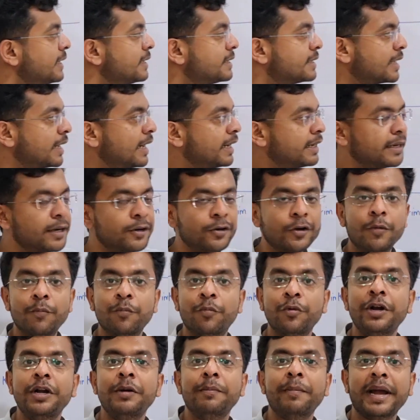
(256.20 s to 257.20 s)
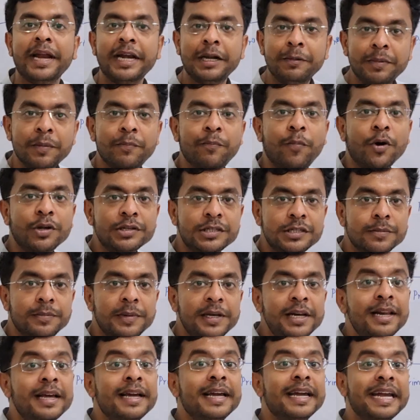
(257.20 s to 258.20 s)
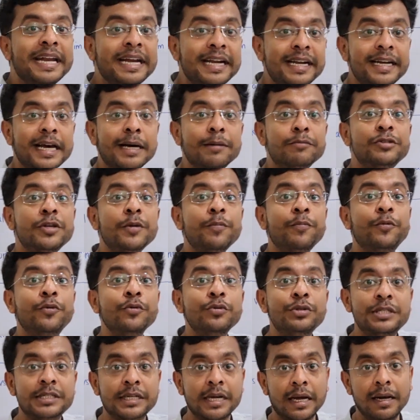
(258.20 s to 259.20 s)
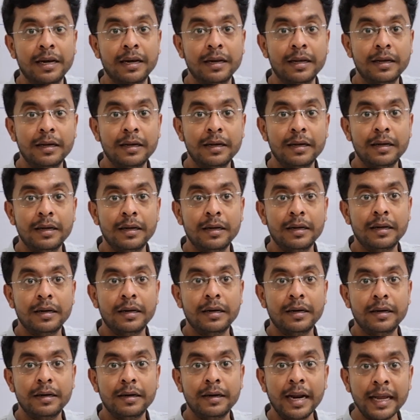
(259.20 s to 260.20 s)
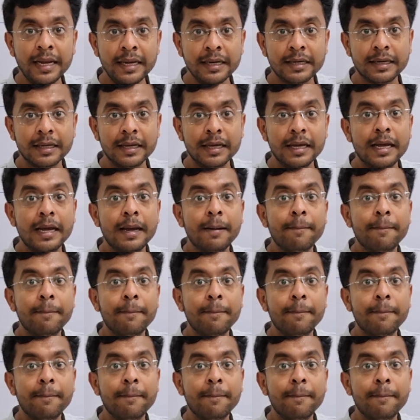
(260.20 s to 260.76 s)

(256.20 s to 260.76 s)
disconnected components might be possible in terms of Kruskal, right?